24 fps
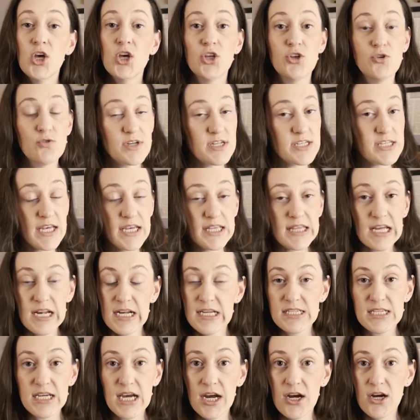you can take that
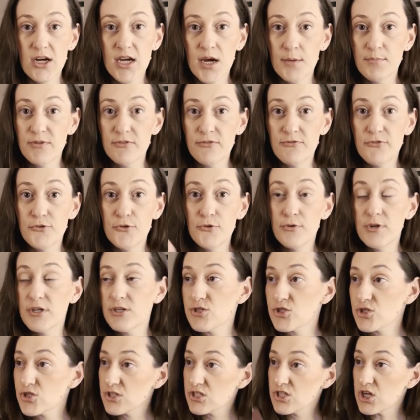entire cup of food and
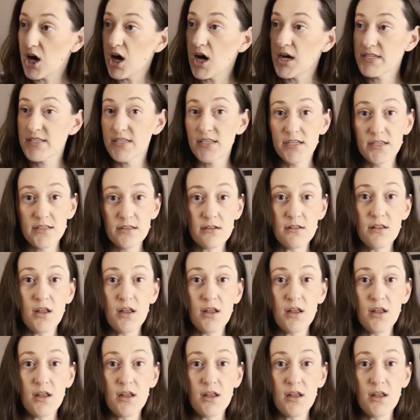just toss it in the